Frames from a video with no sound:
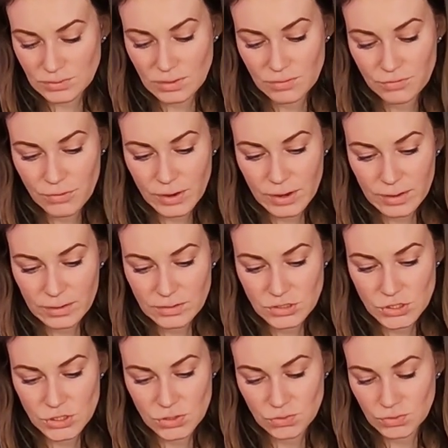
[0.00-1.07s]
the file
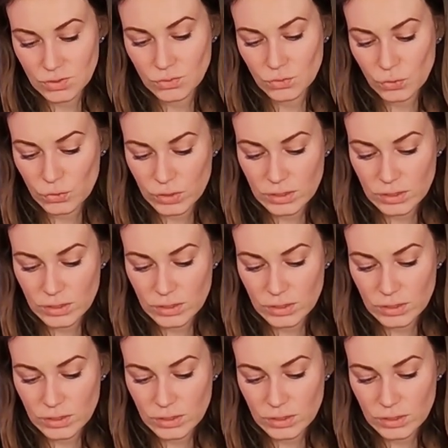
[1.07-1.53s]
to download